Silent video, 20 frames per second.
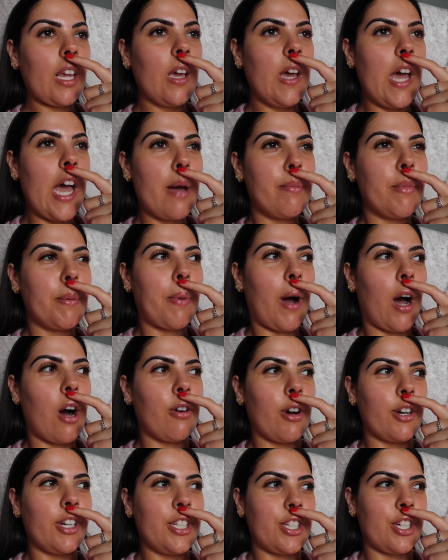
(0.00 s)
But
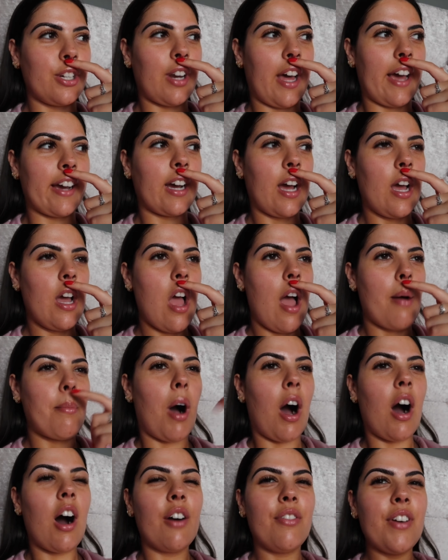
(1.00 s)
I'll only do like
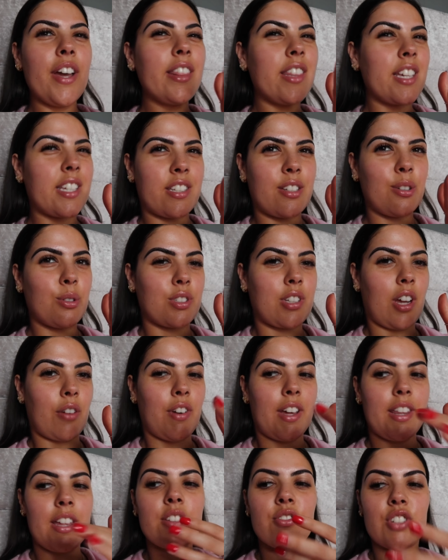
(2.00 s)
part of it, and there's still stuff,
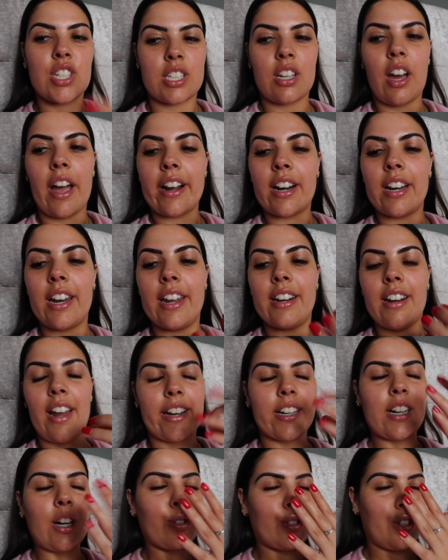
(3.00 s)
like there's recycling.
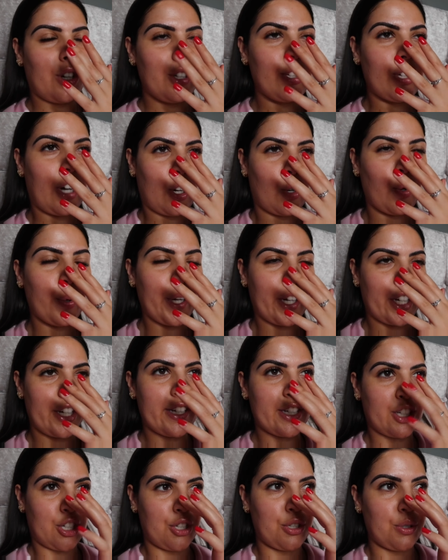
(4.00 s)
Like, I'll
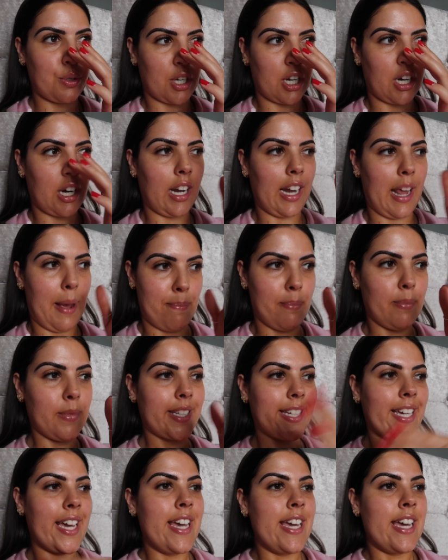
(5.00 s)
quickly show you a
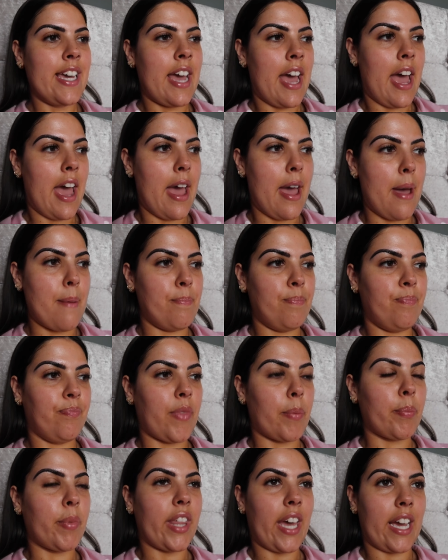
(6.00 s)
glimpse.
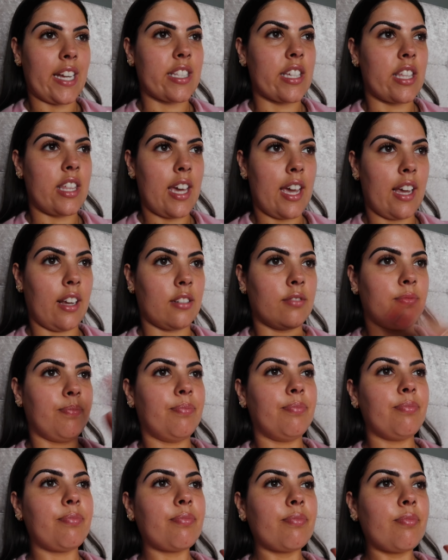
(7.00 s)
But that is the thing
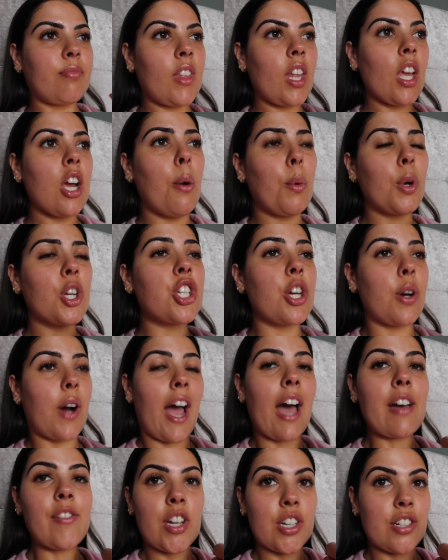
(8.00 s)
I want to do. I
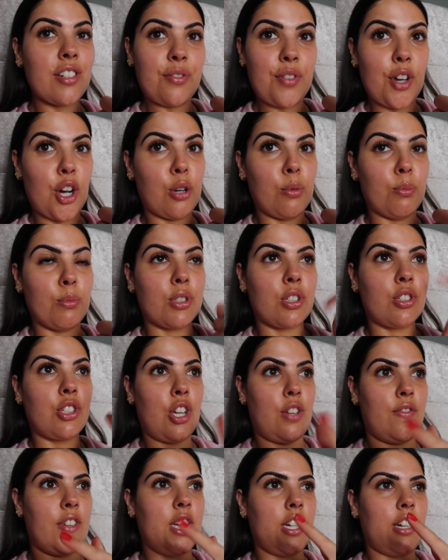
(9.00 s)
have actually filmed
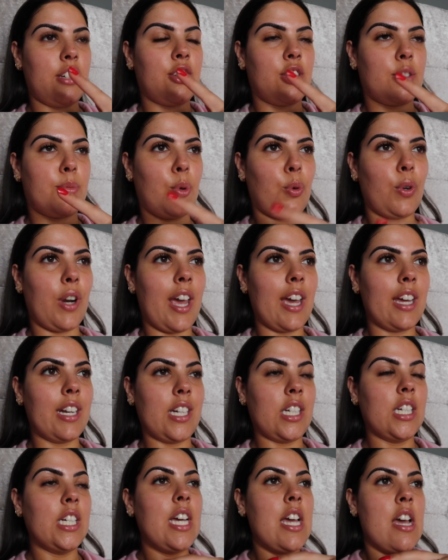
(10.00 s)
2 videos this
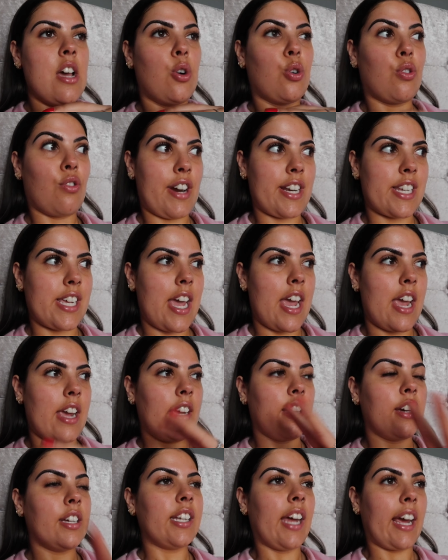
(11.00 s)
morning
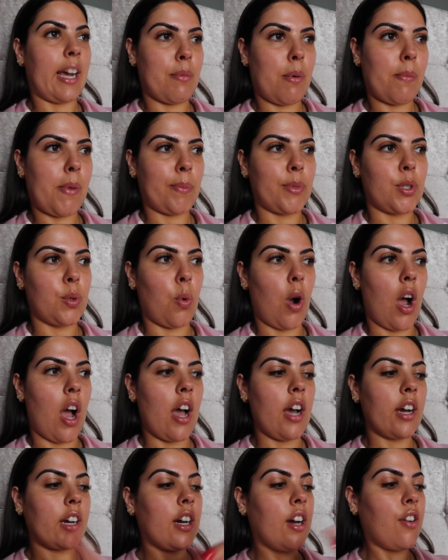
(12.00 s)
already, taking my mum to
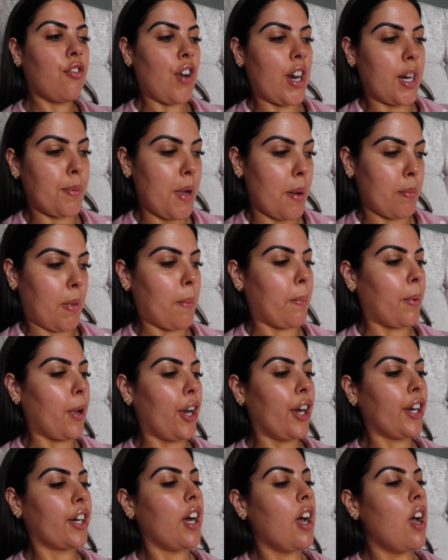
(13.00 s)
work, read a bit of my
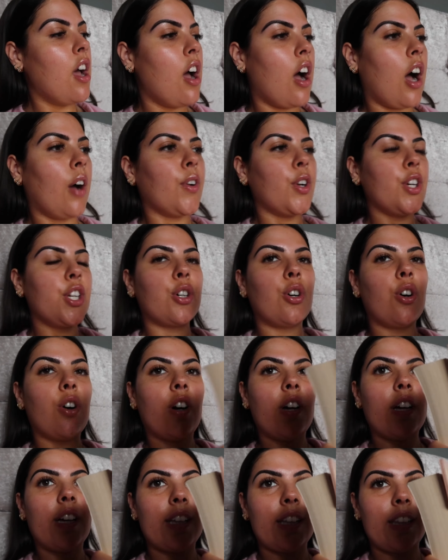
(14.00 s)
book. I've only
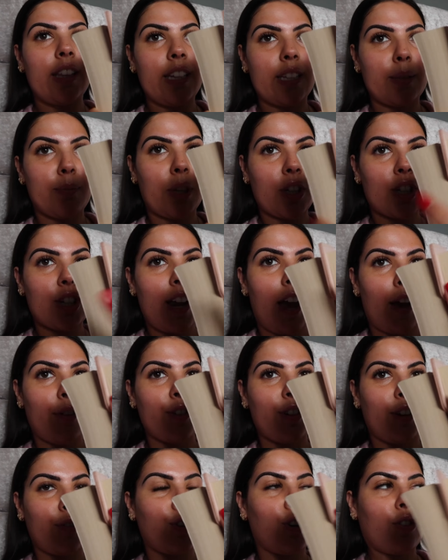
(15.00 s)
got this much left,
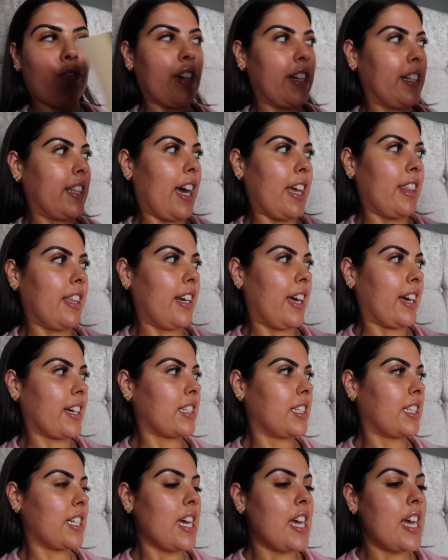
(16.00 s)
and I've got to read that in the
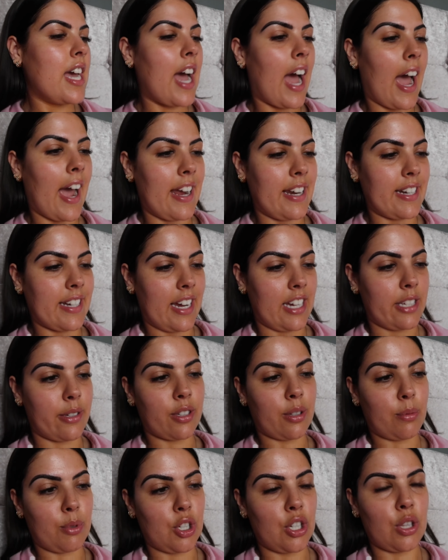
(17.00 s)
next 8 days,
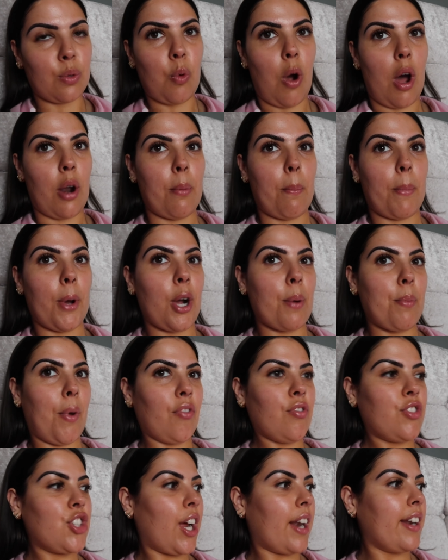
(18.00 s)
because I'm doing the 1 book a
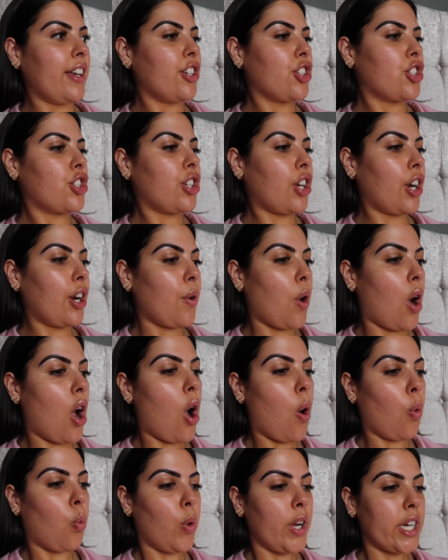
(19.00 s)
month challenge. So
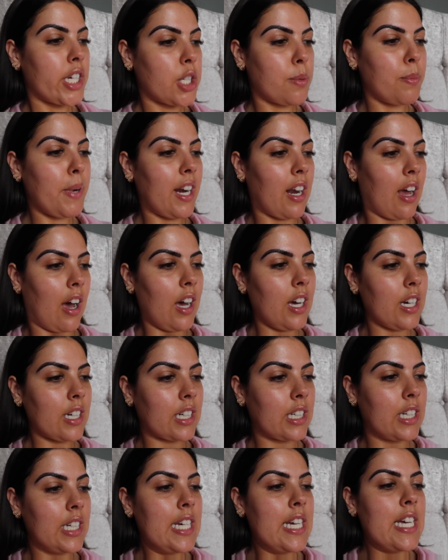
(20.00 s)
wish me
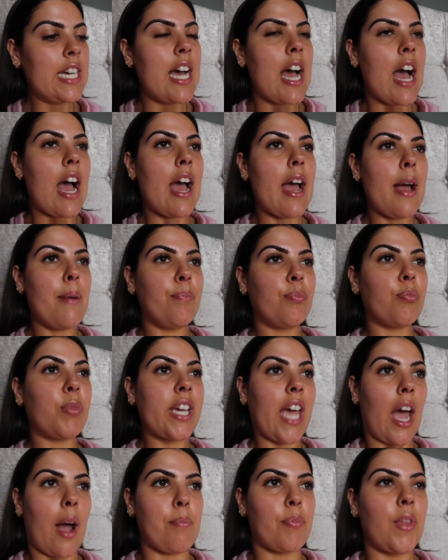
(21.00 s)
luck. But
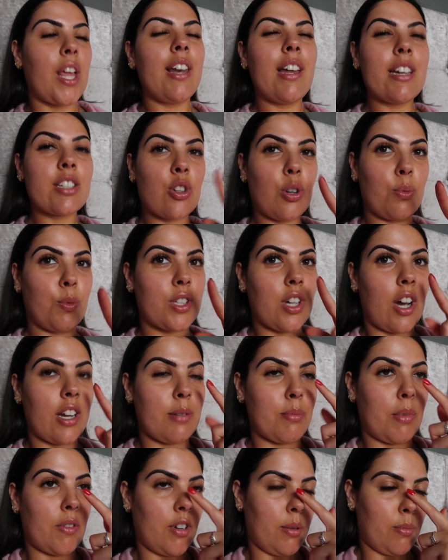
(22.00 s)
yeah, let's go on with
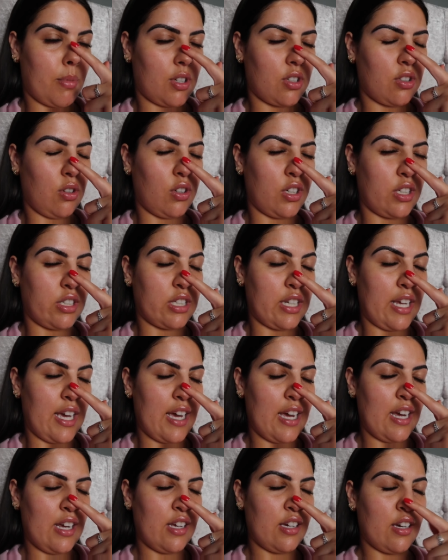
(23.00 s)
tidying my room, because
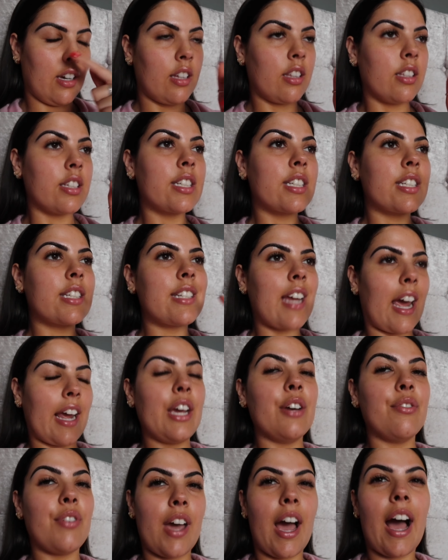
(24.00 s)
honestly, the
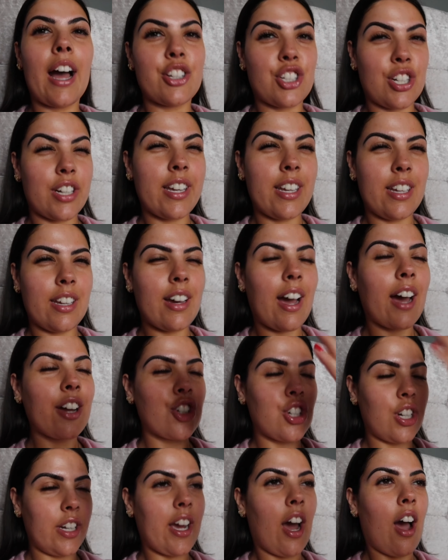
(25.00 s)
state of it
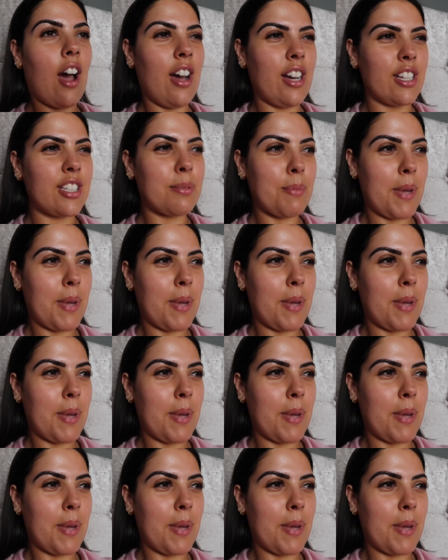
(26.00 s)
actually hurts